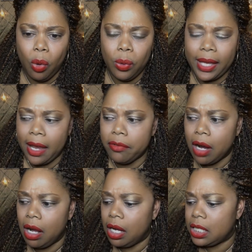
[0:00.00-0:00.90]
old
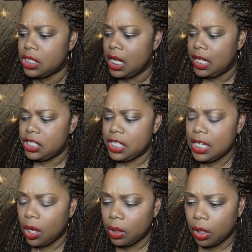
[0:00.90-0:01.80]
garage.
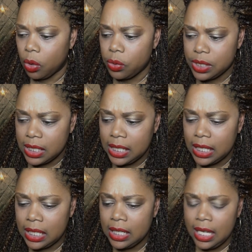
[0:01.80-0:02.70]
She go, goes
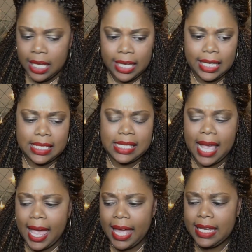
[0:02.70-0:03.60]
in
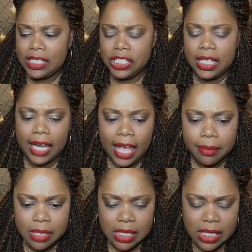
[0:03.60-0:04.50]
inside, and she
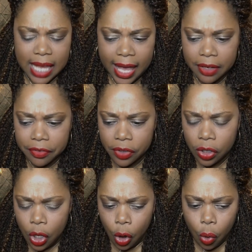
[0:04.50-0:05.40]
climbs inside of a
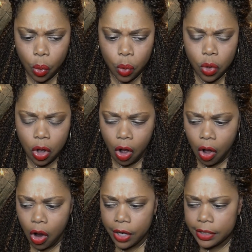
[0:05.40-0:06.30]
old
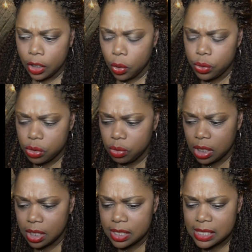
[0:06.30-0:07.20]
car and goes through
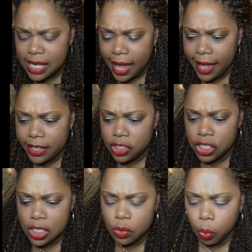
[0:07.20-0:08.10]
the other side, and
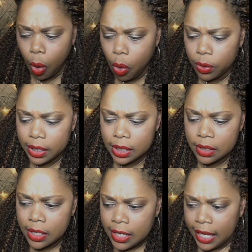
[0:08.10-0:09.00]
she's walking,